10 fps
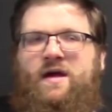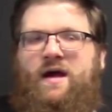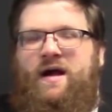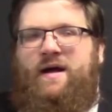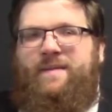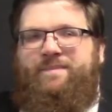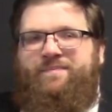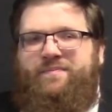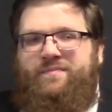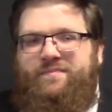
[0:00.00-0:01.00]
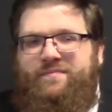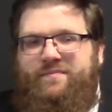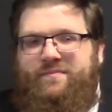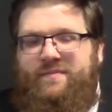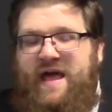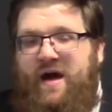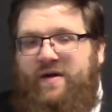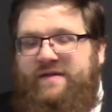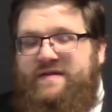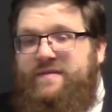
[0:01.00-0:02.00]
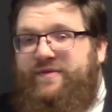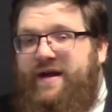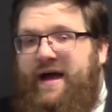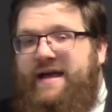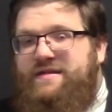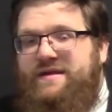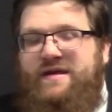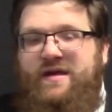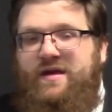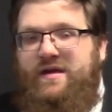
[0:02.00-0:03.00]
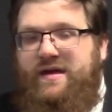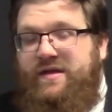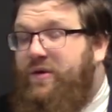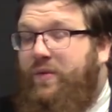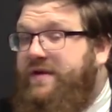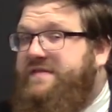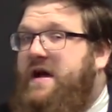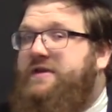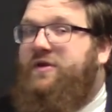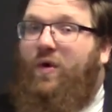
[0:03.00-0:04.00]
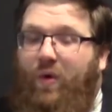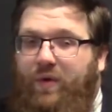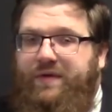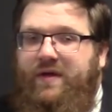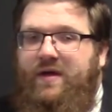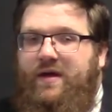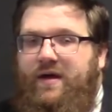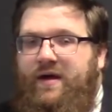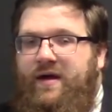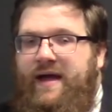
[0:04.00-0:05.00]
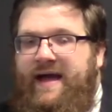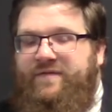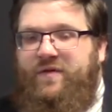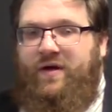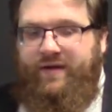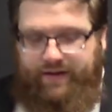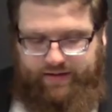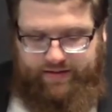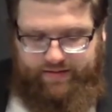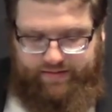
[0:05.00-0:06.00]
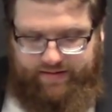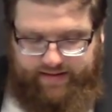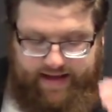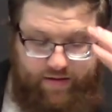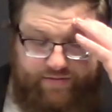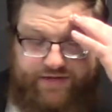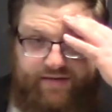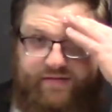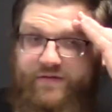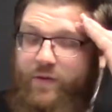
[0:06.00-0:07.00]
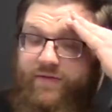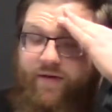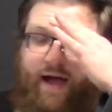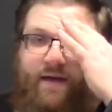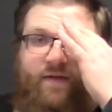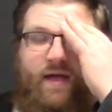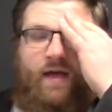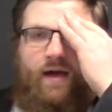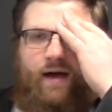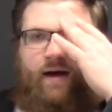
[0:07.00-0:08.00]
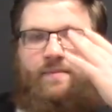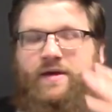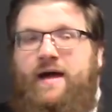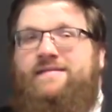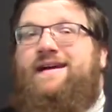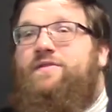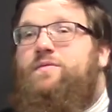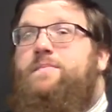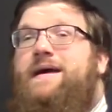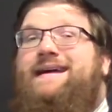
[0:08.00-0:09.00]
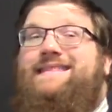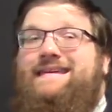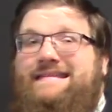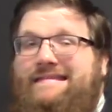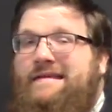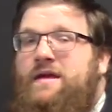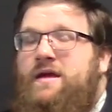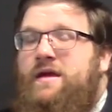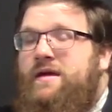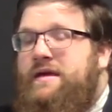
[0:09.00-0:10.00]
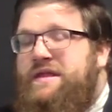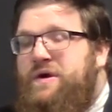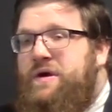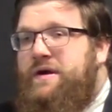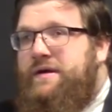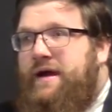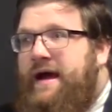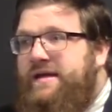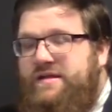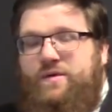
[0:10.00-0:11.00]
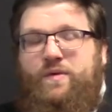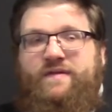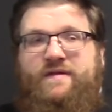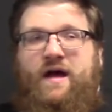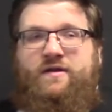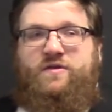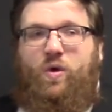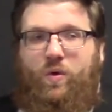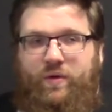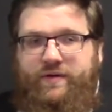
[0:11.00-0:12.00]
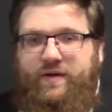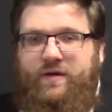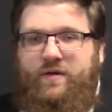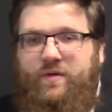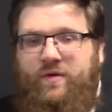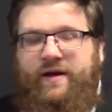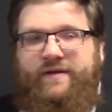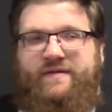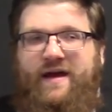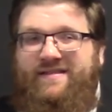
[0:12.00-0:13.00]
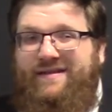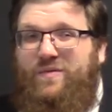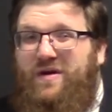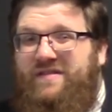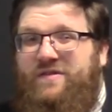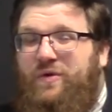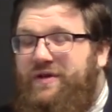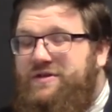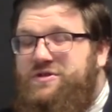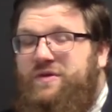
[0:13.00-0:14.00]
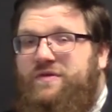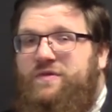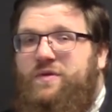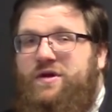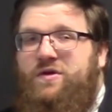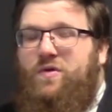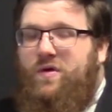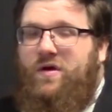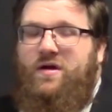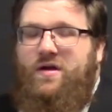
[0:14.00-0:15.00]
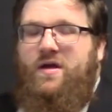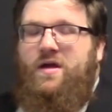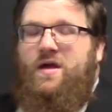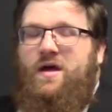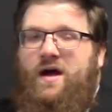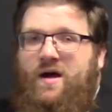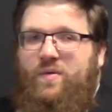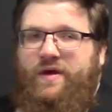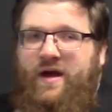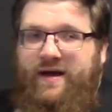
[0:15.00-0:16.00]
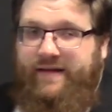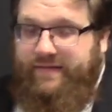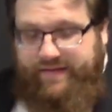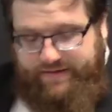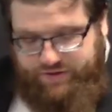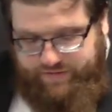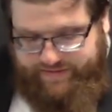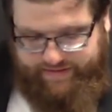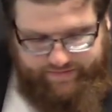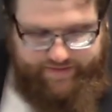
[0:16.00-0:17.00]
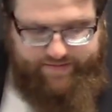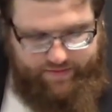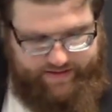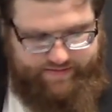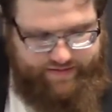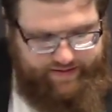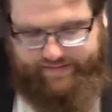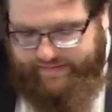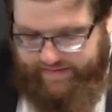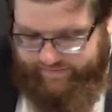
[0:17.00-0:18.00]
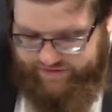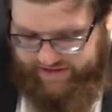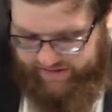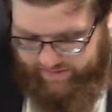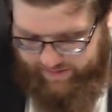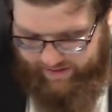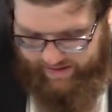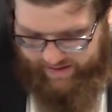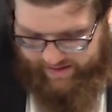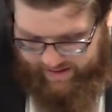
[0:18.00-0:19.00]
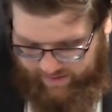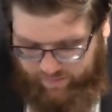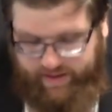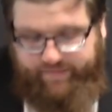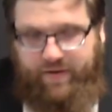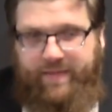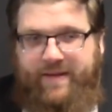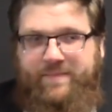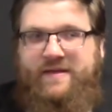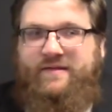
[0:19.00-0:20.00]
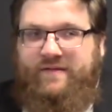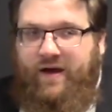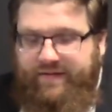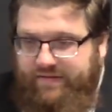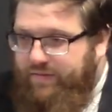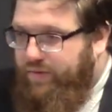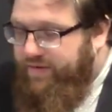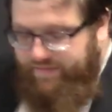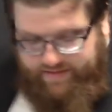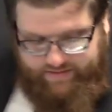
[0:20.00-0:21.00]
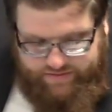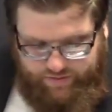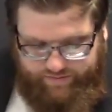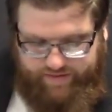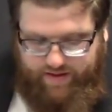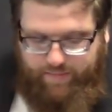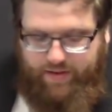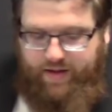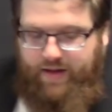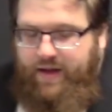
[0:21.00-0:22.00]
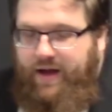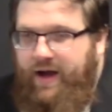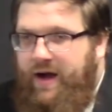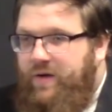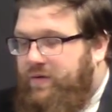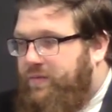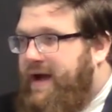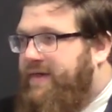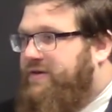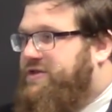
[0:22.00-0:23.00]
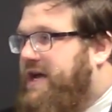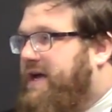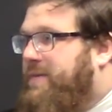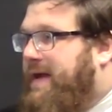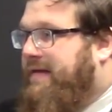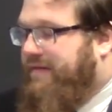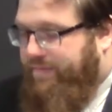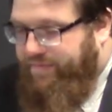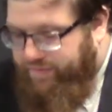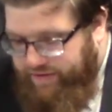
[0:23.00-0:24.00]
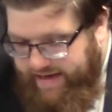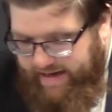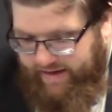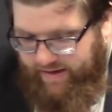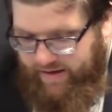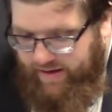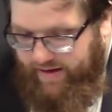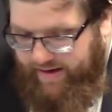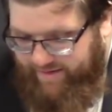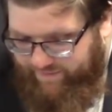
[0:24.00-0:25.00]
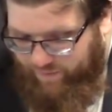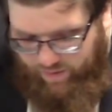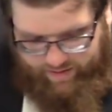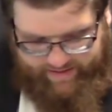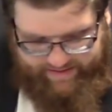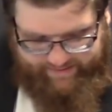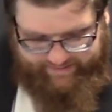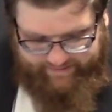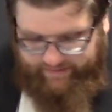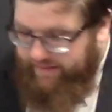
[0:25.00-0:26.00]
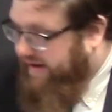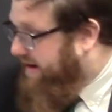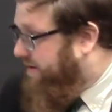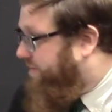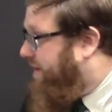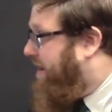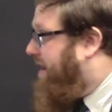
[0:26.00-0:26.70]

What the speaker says: Now it seems that Isaac either was not told, after all in the account of Genesis 25, God tells Rebekah this. Either Isaac was not told, or else Isaac was told and chose to ignore what God had said, choosing to favor Esau instead of Jacob. Whatever it might be, this causes a rift, and the two of them, or rather Jacob, ends up fleeing for his life